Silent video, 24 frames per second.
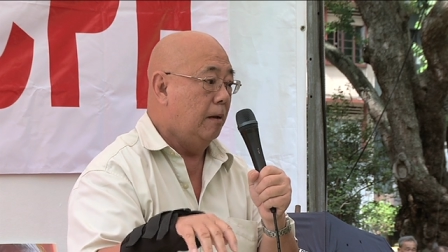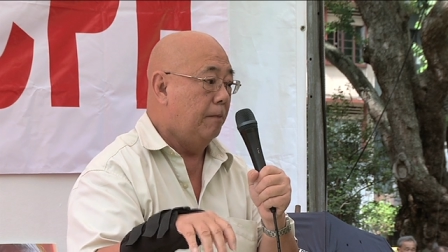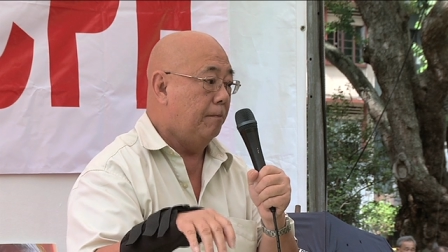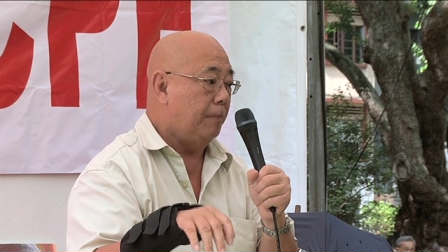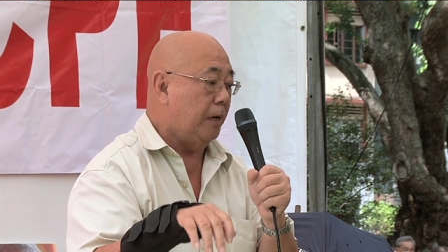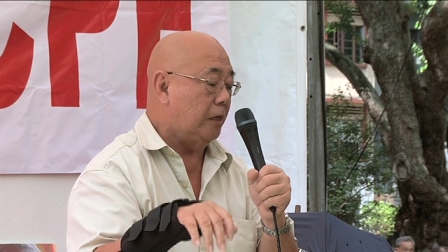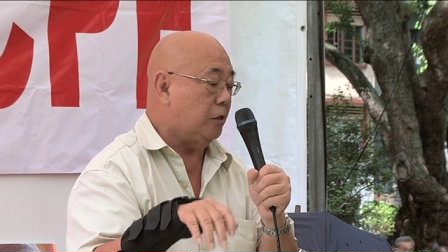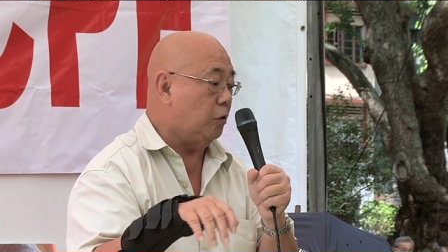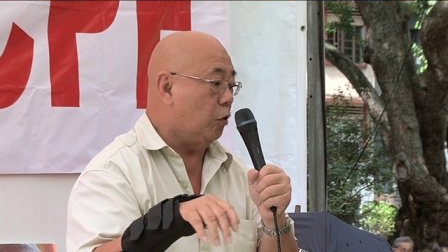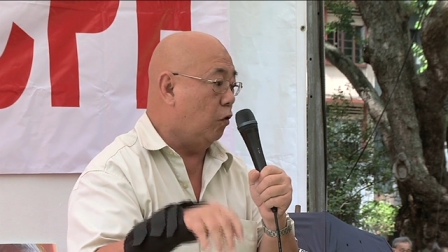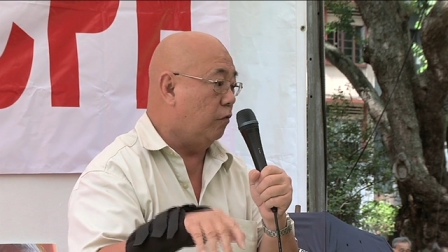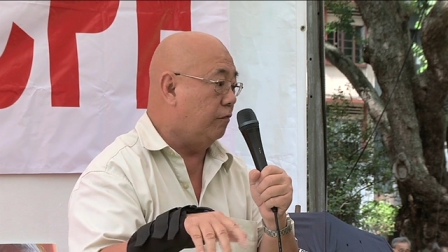
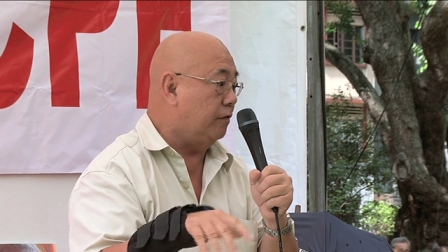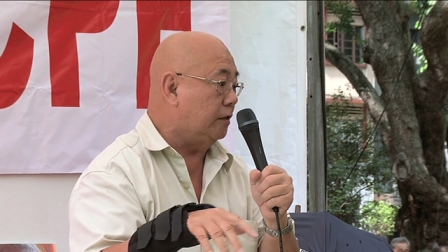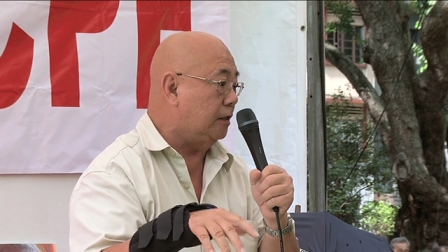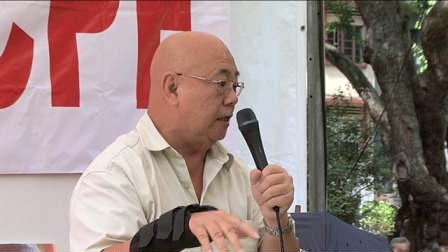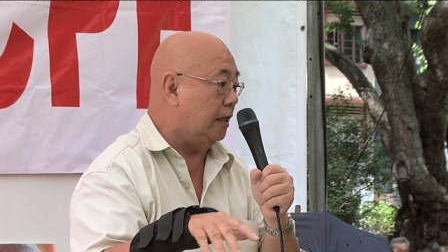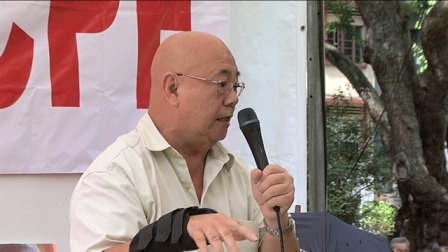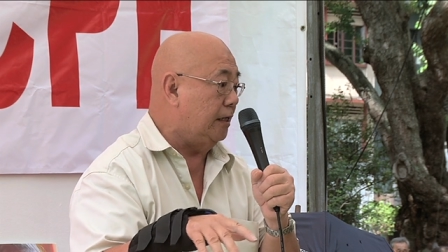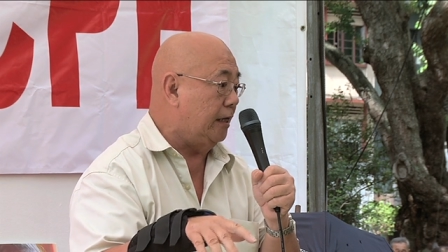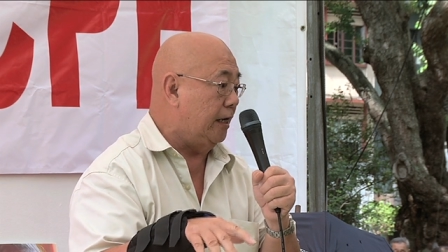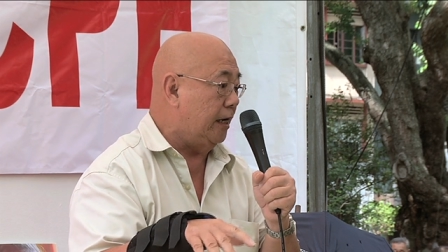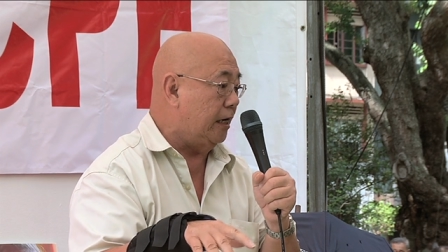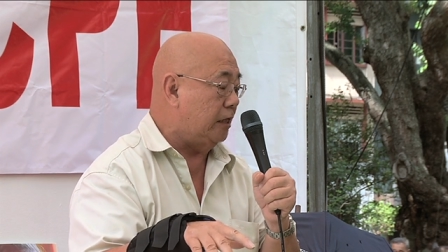But over
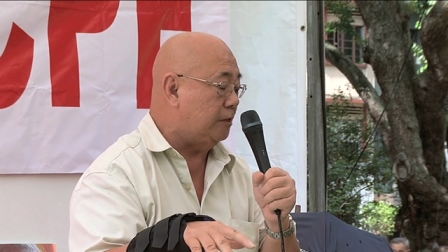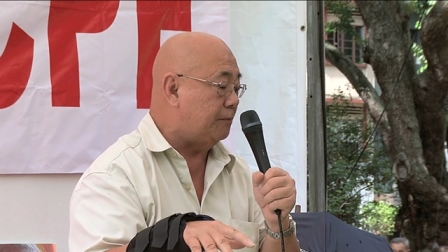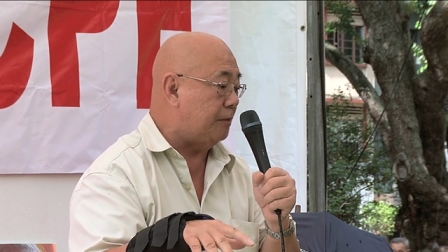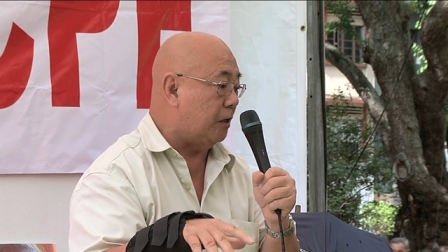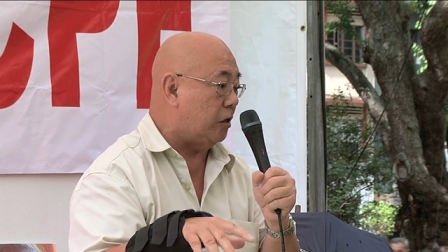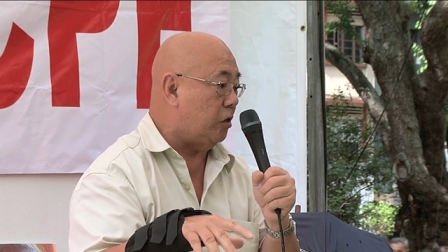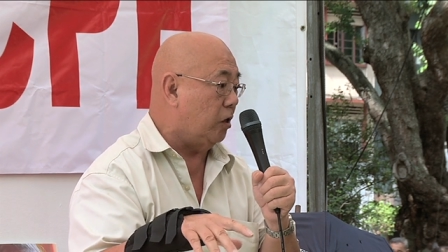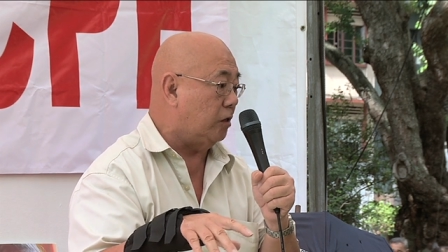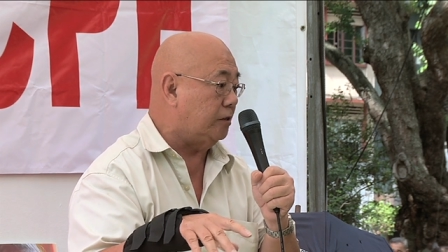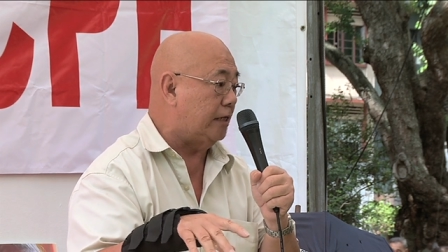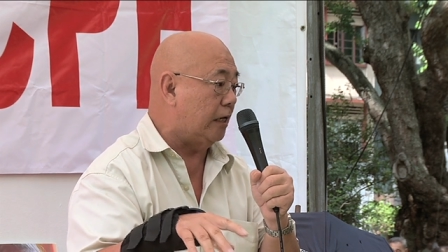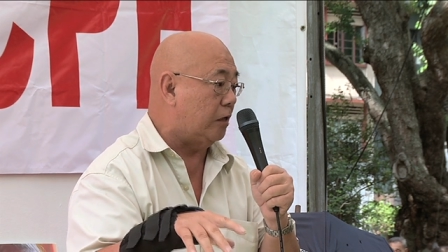the years,
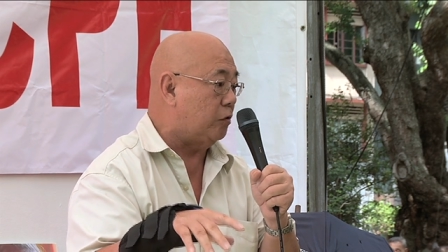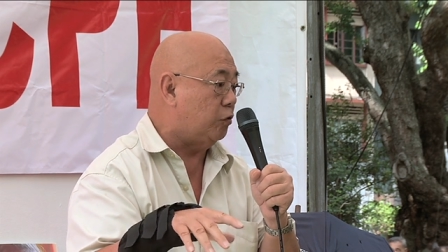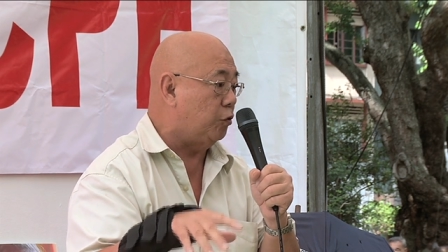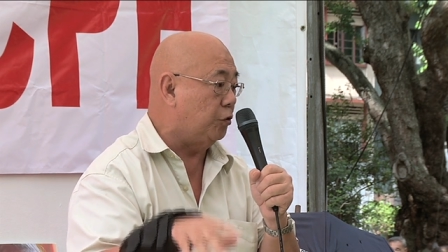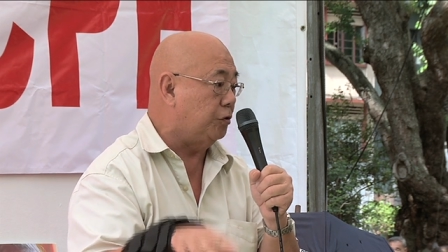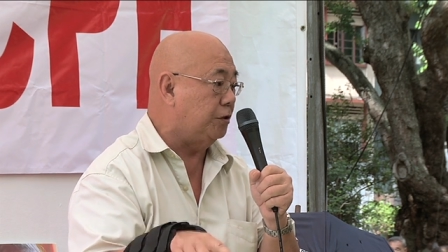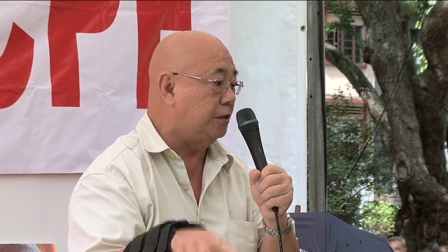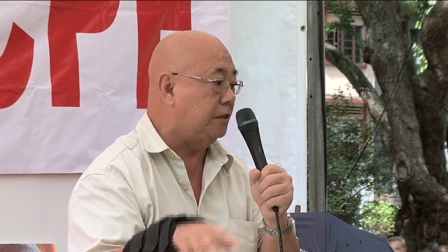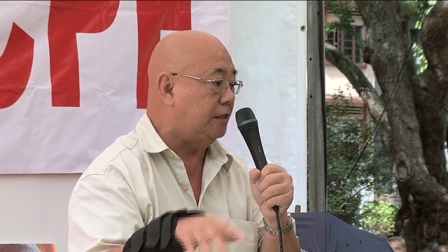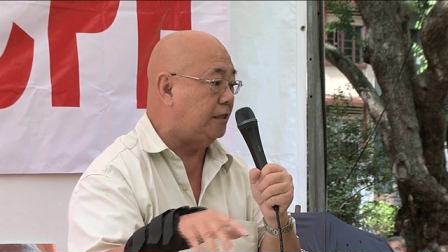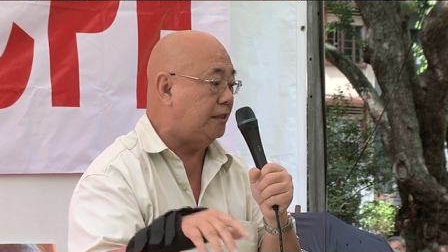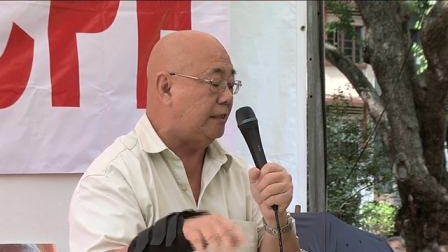because they
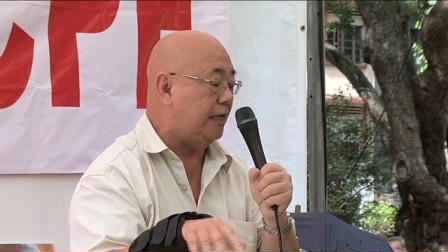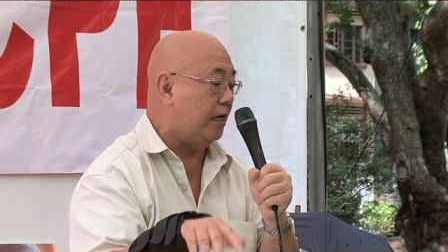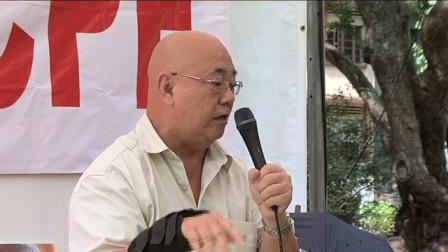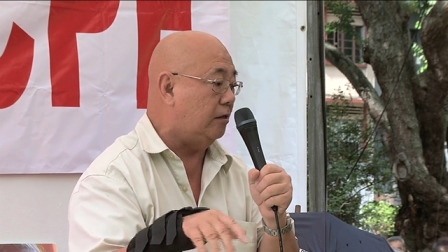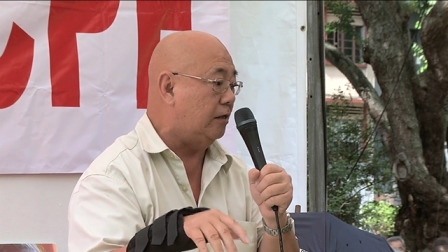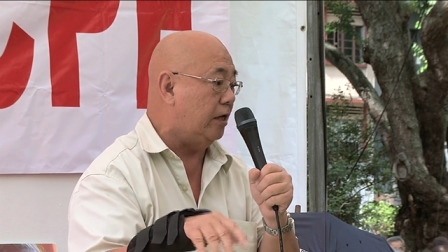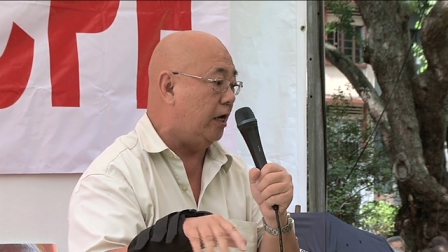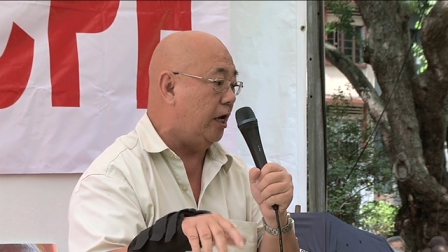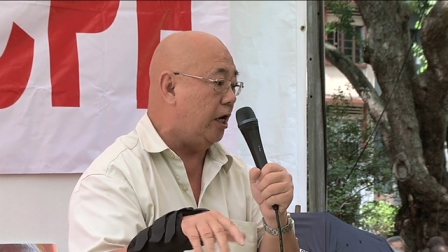couldn't sell the